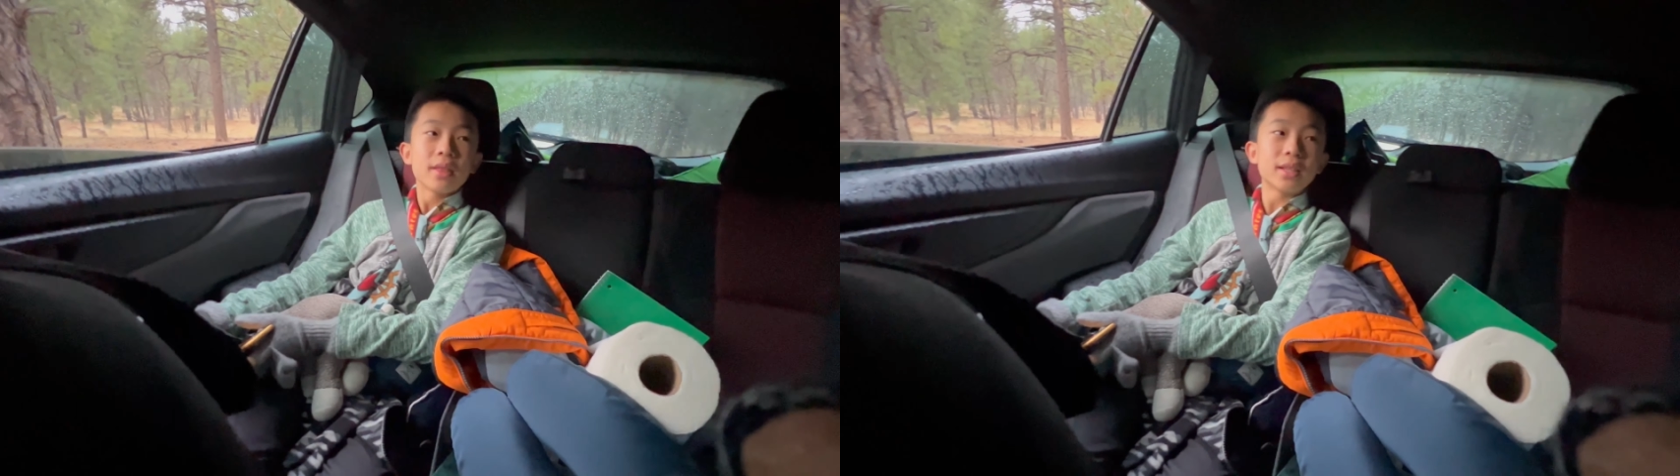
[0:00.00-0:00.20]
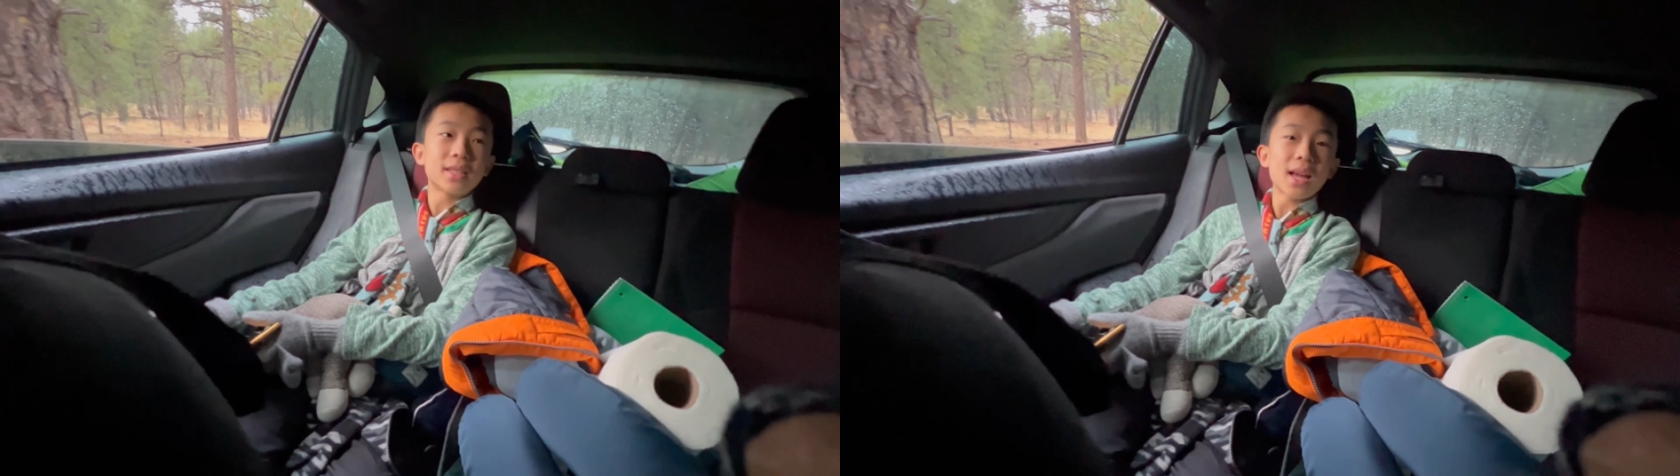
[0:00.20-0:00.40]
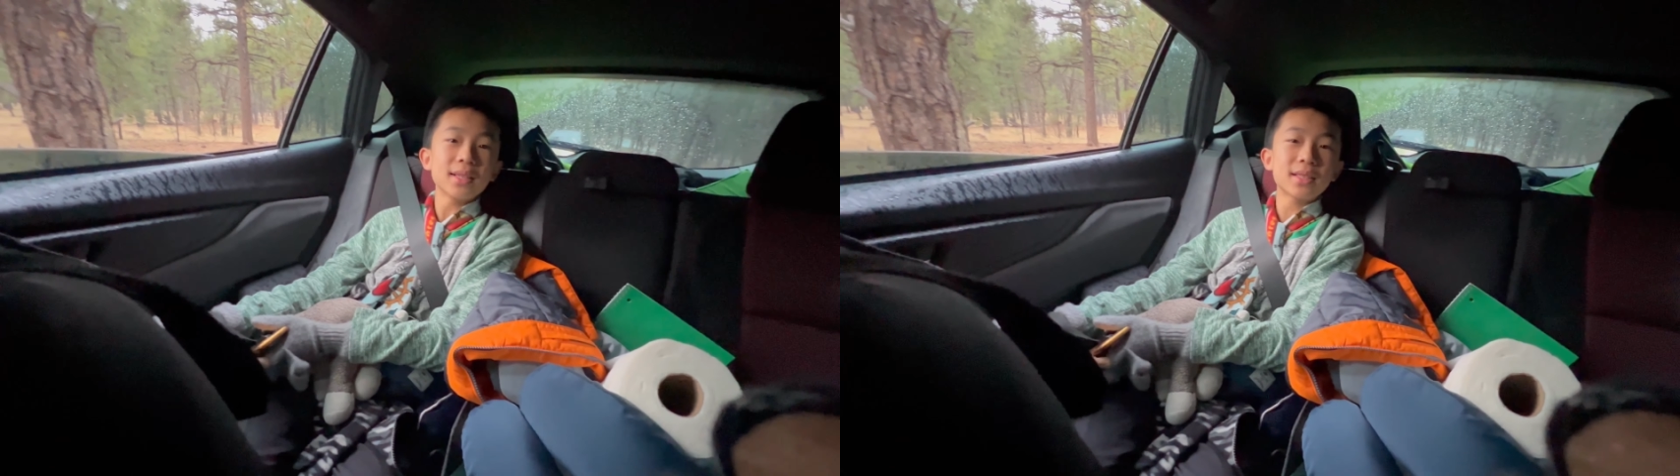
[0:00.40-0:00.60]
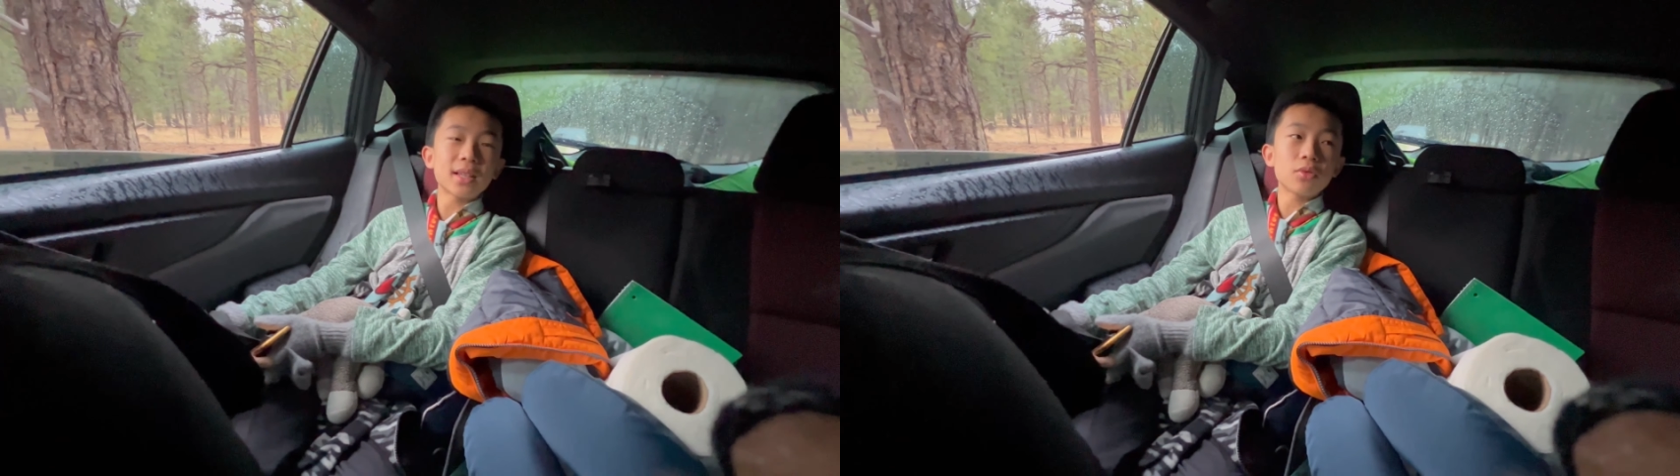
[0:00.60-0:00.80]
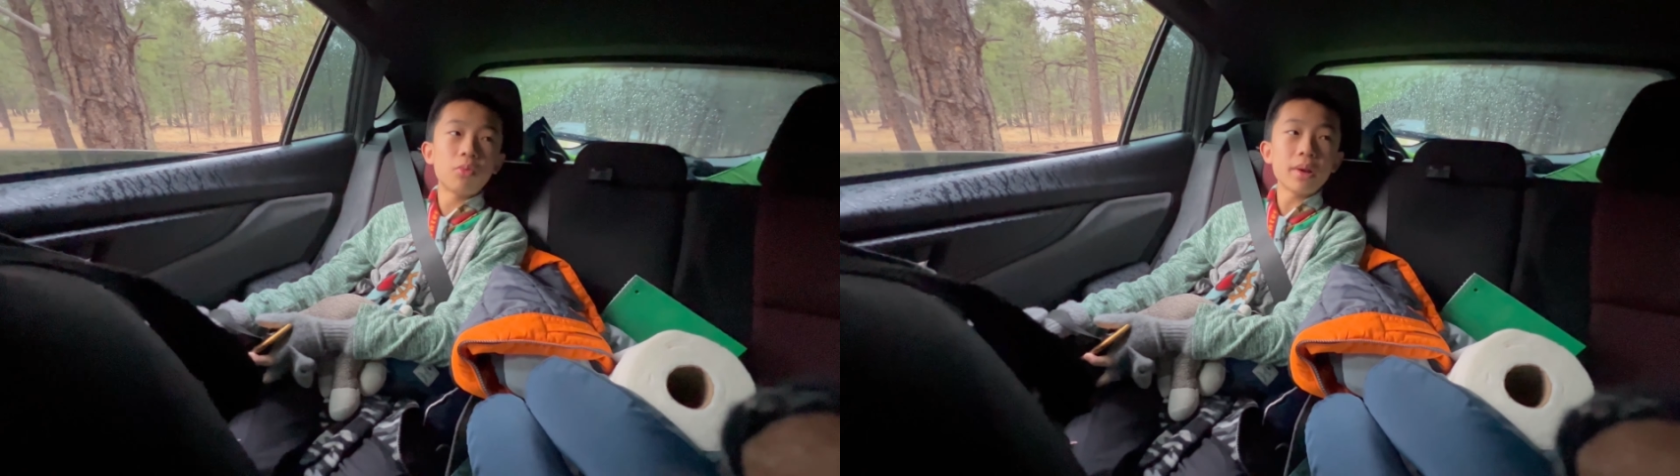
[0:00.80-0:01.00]
The sign
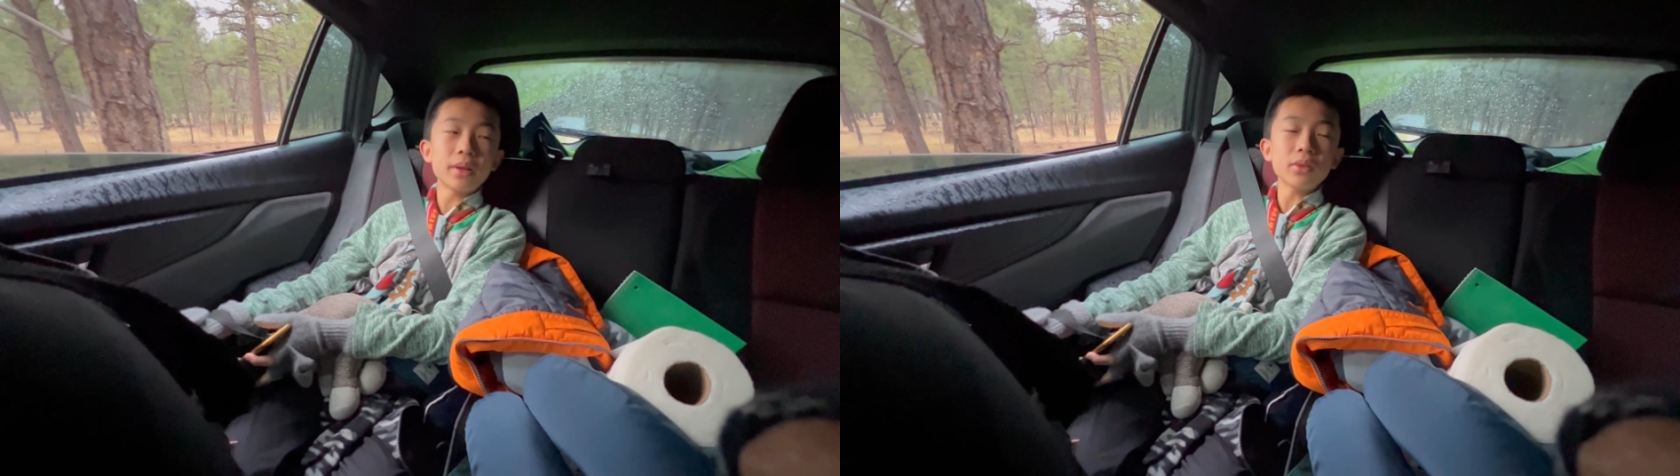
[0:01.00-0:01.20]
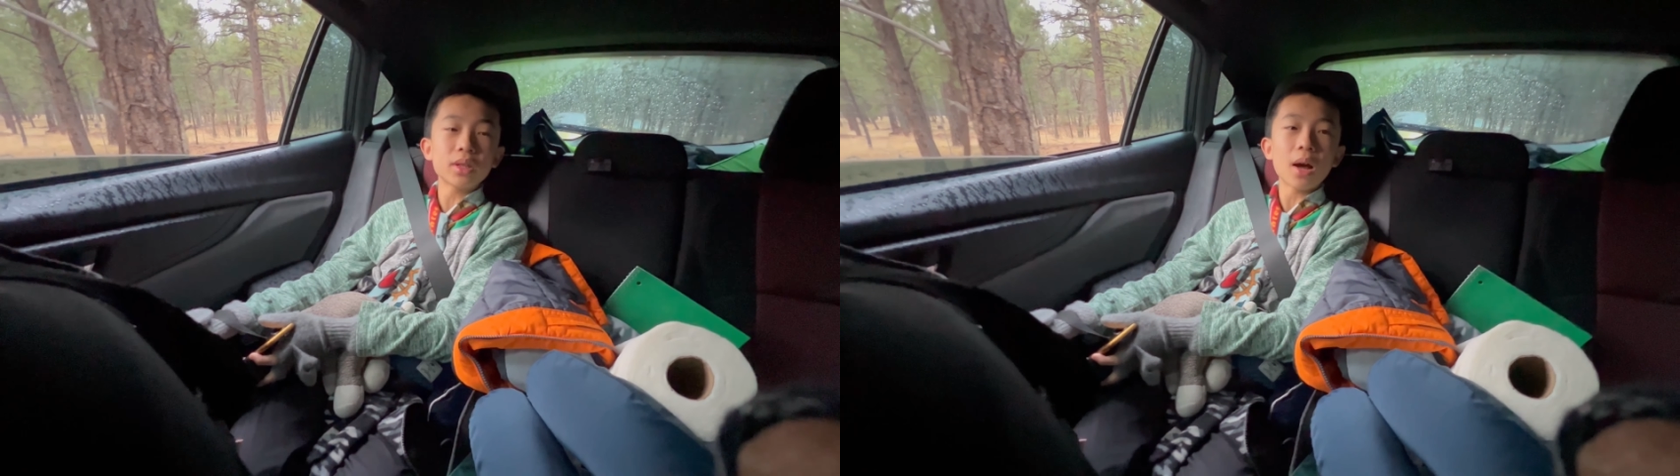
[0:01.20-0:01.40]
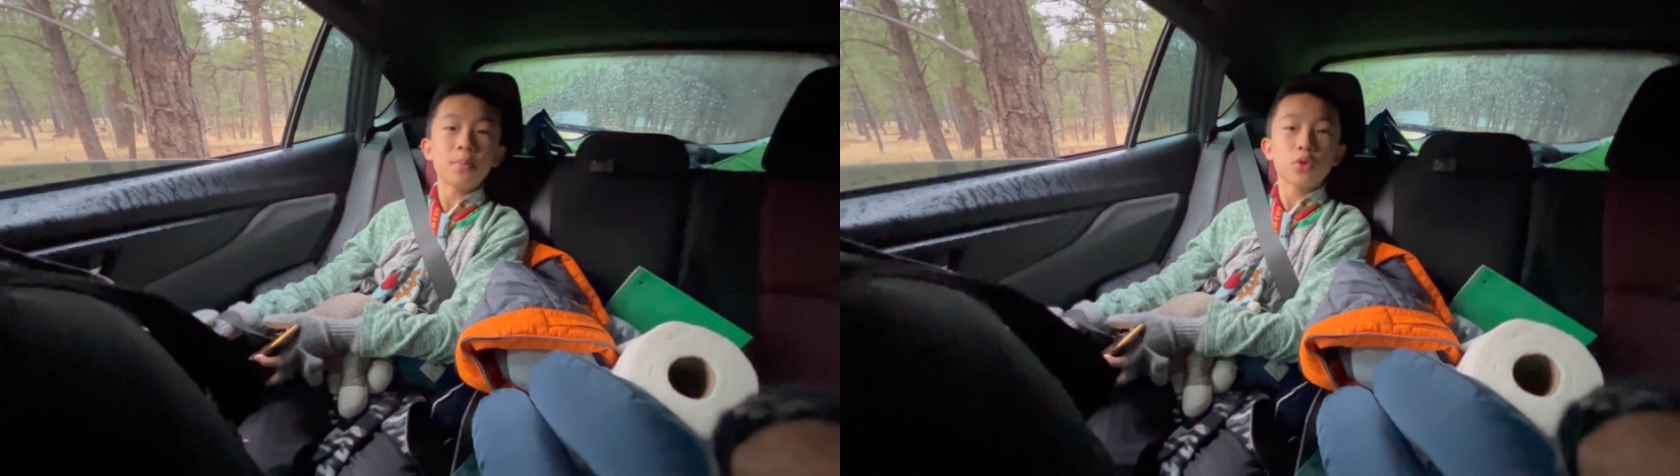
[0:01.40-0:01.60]
says windows up,